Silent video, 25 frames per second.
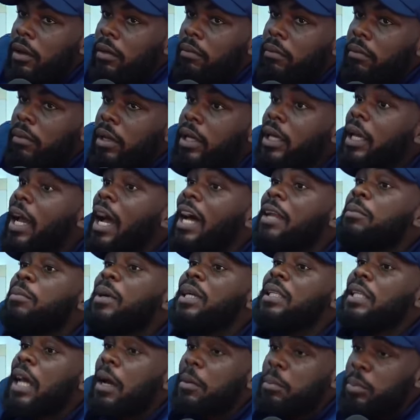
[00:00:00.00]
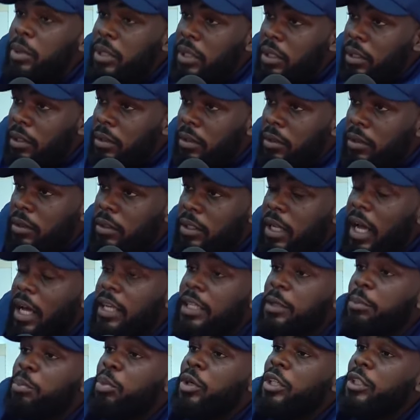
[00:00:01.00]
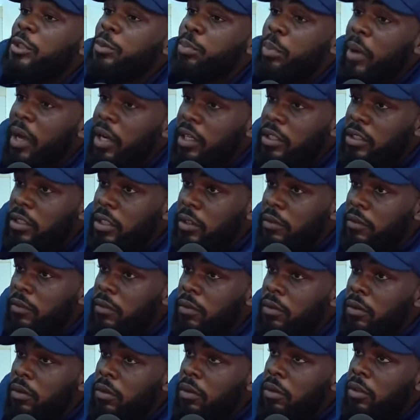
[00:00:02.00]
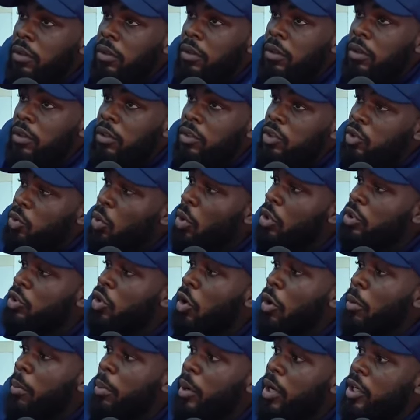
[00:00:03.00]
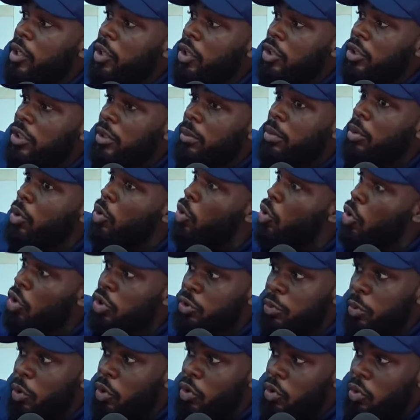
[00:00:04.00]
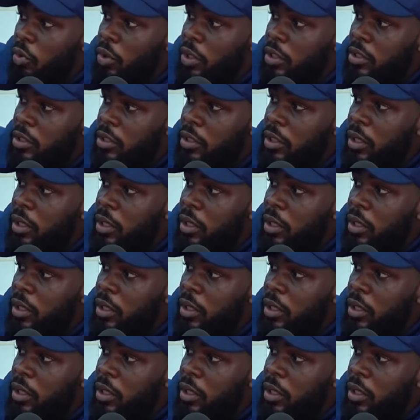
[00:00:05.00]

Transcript: it had better be that the perspective towards companionship goes both ways. Mm-hmm.